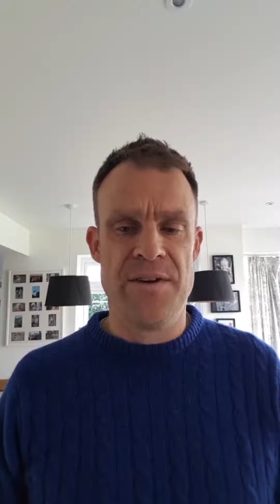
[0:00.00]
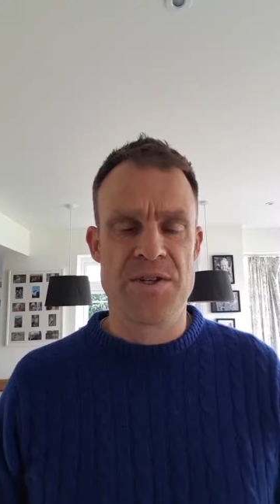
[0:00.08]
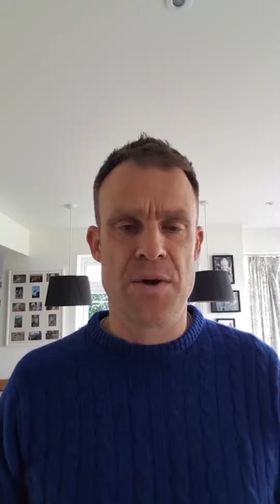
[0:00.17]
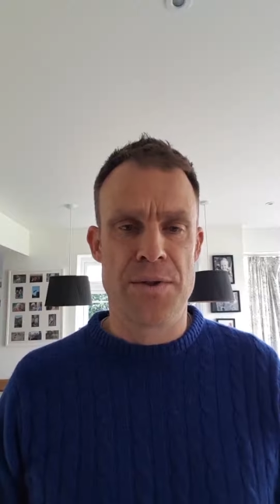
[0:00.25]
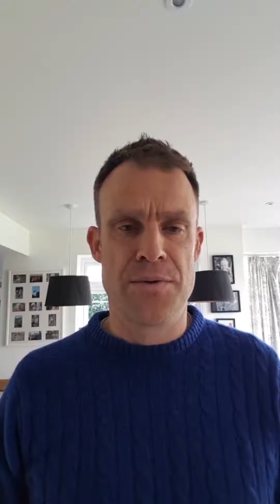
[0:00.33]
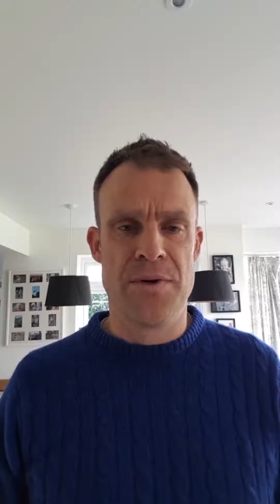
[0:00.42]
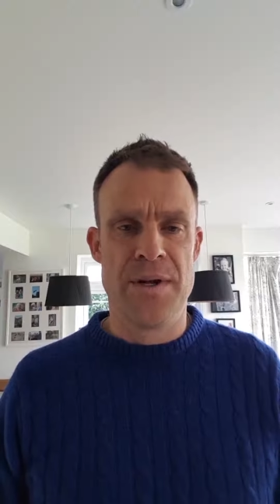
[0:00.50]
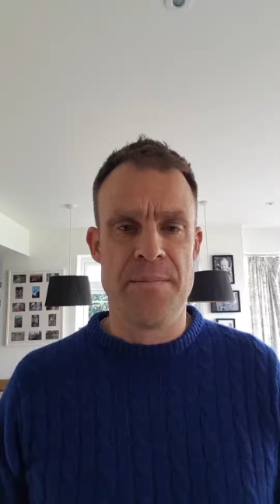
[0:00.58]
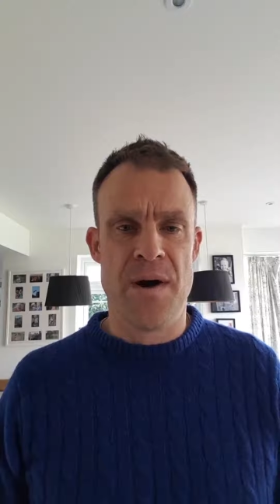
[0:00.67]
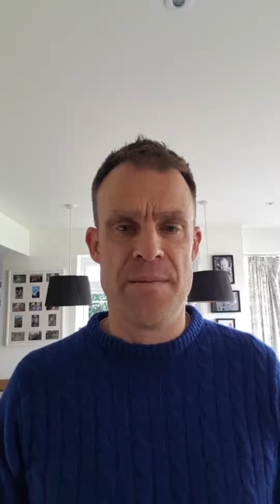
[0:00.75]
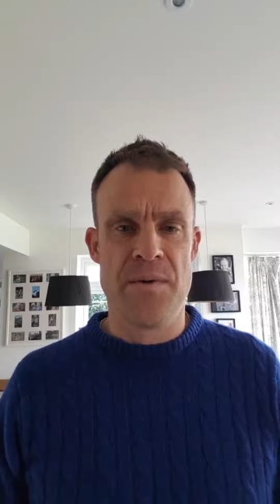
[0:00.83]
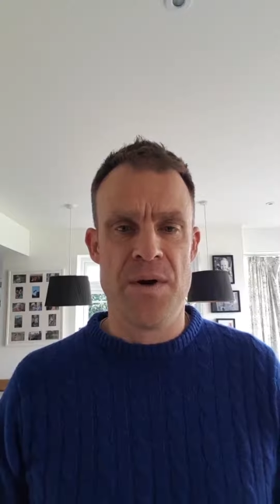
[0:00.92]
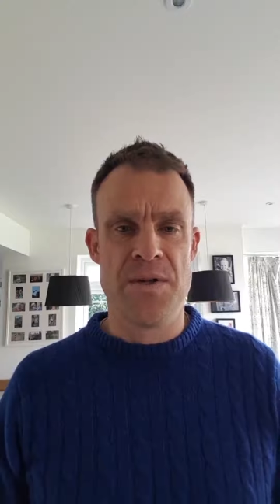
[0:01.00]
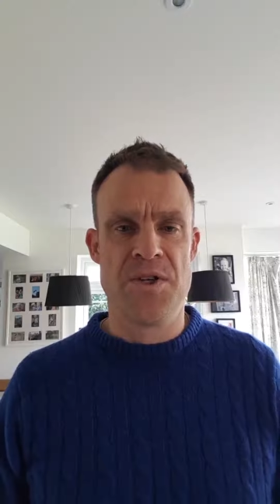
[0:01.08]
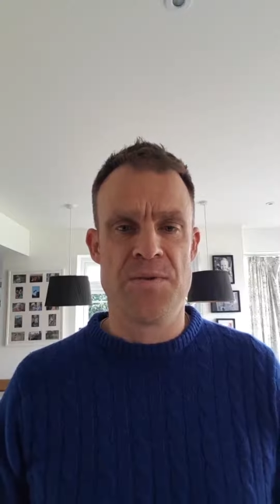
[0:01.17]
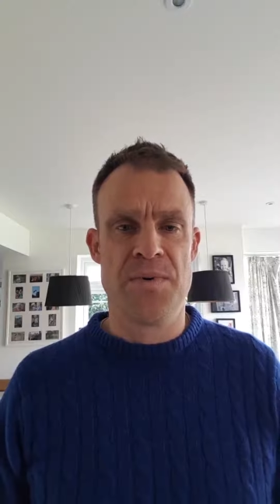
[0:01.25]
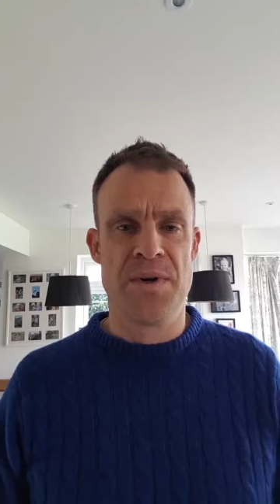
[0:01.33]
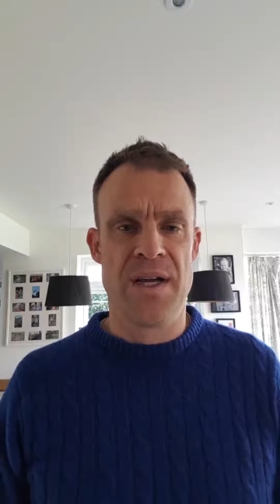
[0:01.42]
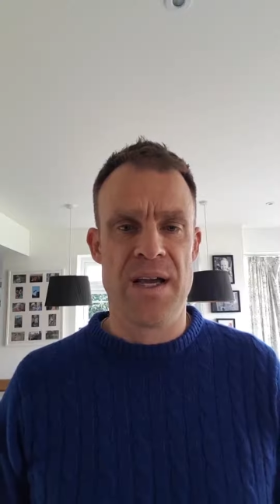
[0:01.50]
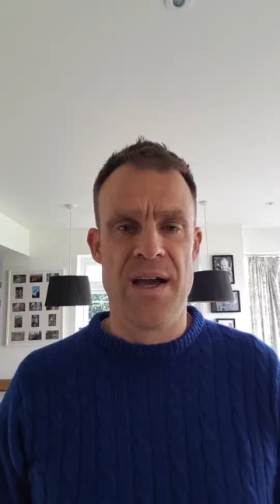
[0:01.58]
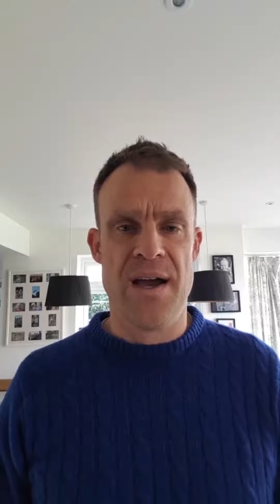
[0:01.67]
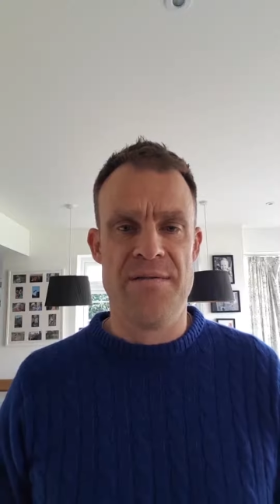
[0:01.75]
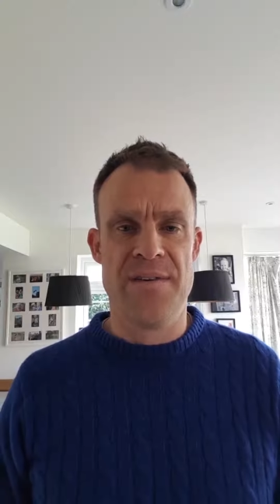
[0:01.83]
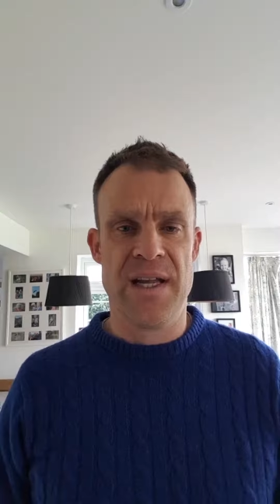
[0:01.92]
so I thought it might be worth just putting
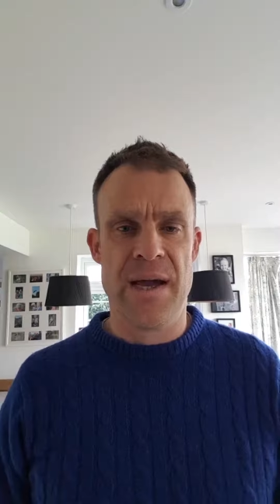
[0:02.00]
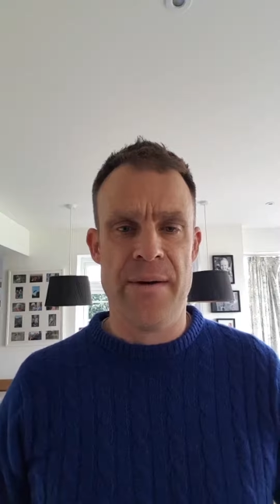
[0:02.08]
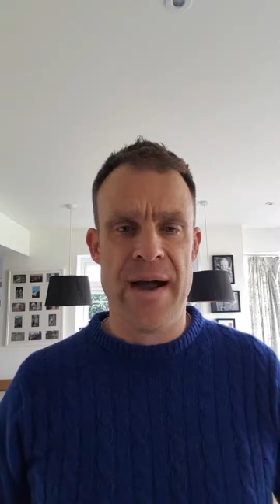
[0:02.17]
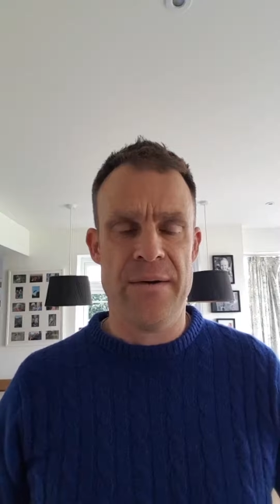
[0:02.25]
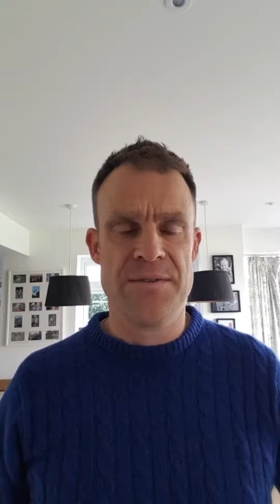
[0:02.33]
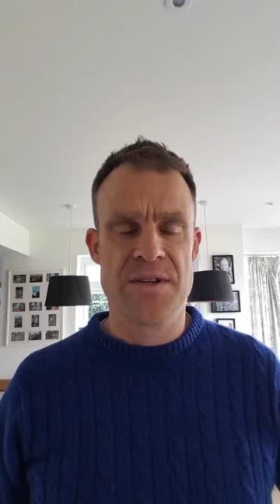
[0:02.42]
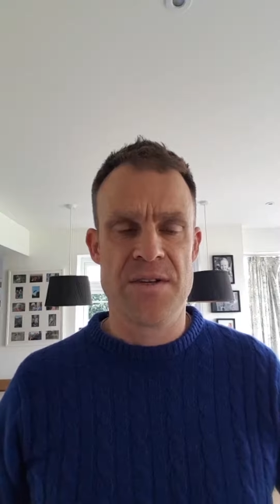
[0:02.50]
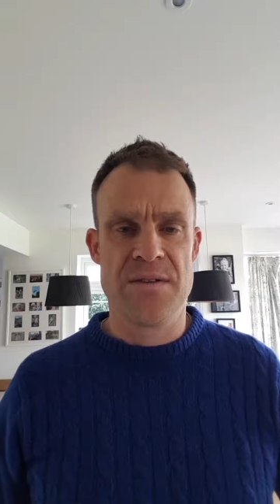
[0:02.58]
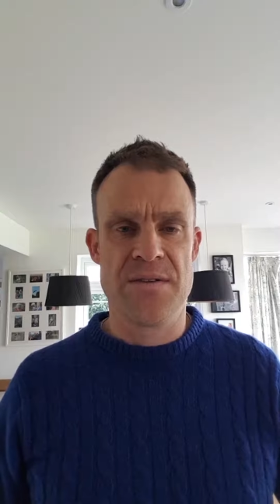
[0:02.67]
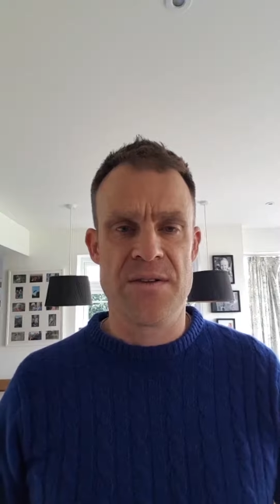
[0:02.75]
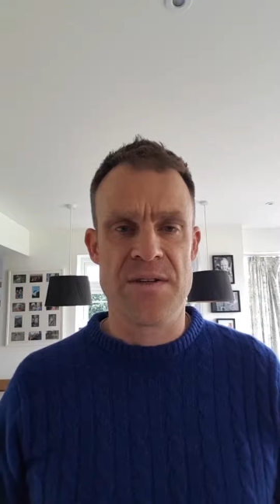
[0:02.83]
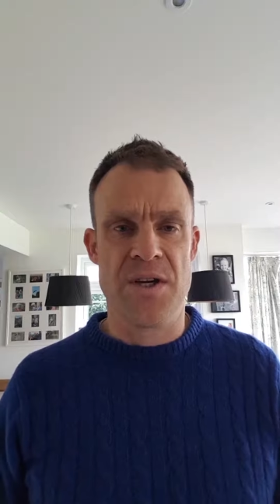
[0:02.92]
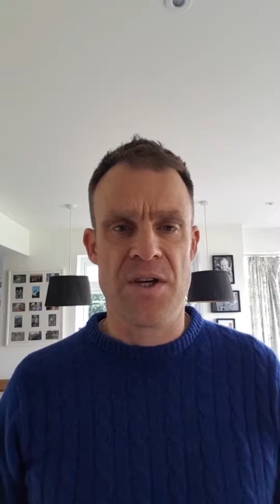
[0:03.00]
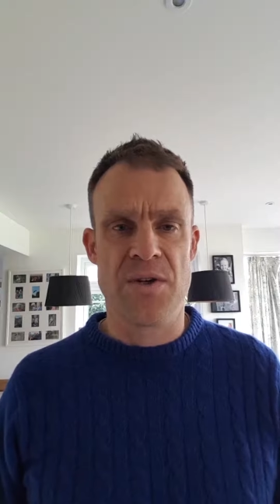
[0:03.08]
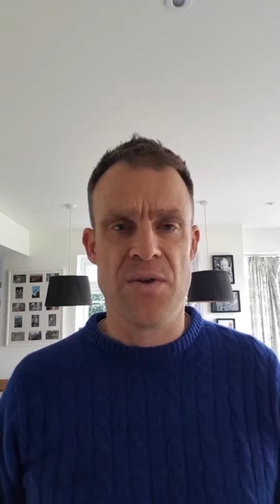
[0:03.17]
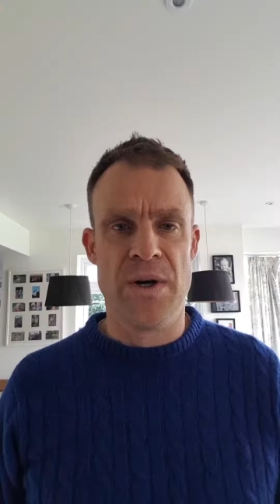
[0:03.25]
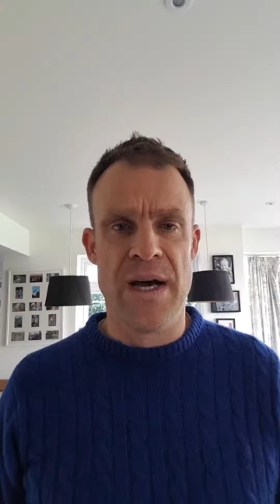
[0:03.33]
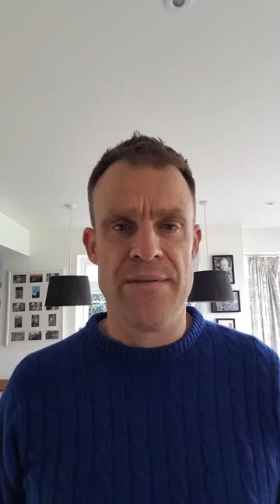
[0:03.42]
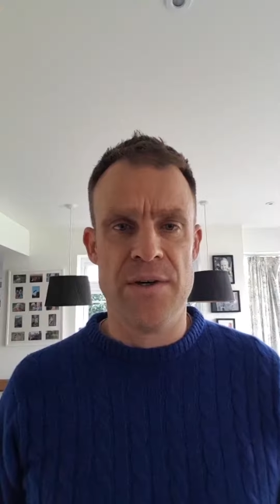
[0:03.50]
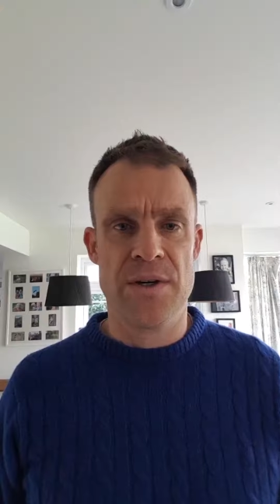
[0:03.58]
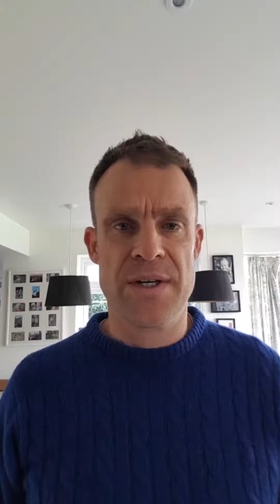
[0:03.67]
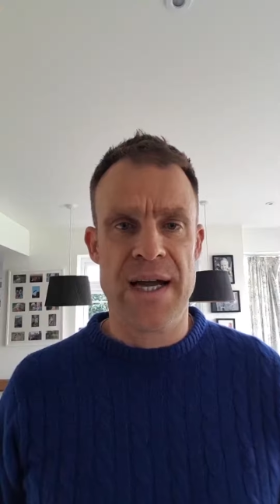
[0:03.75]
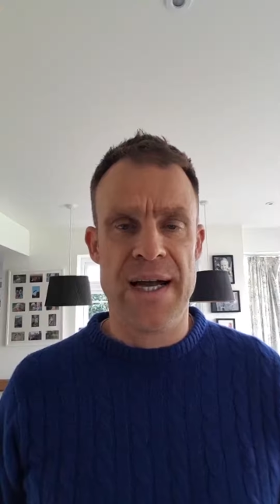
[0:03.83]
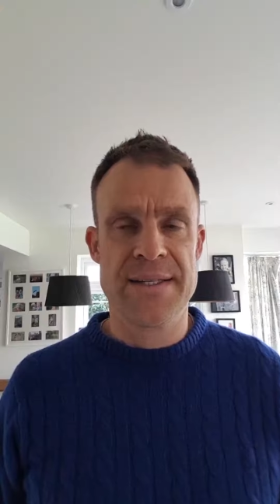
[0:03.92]
a video out that you can all have a
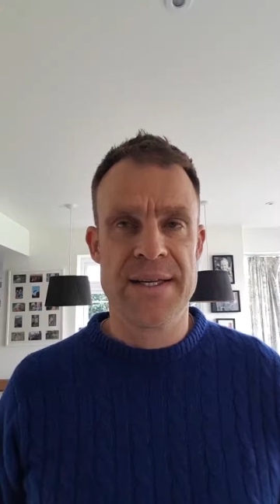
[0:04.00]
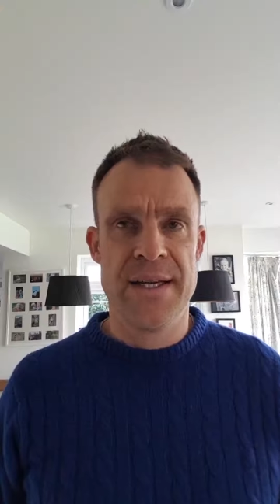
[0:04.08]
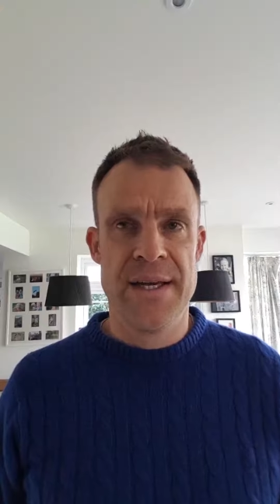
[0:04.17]
look at.